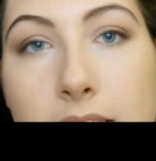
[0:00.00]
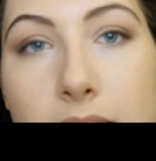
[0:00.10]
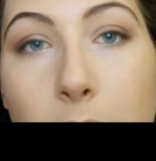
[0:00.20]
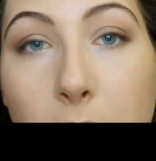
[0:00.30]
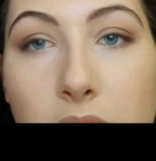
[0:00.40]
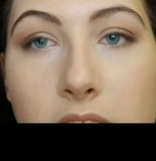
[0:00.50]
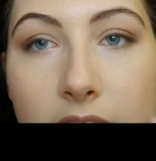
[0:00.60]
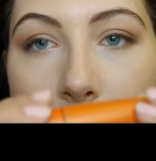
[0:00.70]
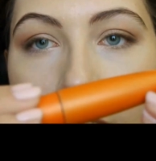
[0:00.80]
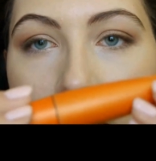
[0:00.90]
step of
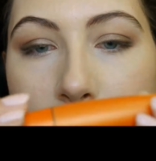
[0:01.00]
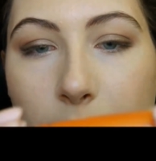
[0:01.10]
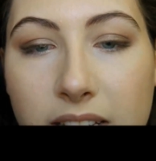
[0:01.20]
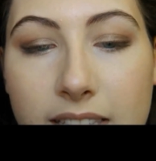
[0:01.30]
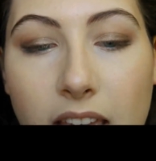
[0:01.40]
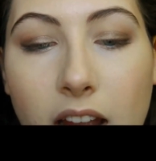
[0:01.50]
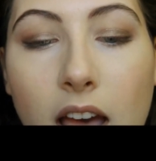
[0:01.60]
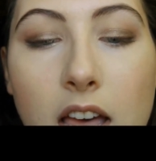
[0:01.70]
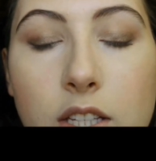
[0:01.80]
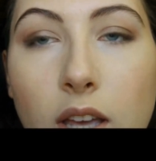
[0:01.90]
this look is mascara.
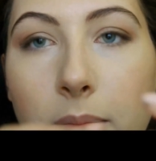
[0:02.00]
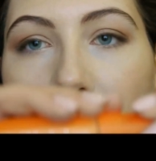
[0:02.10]
So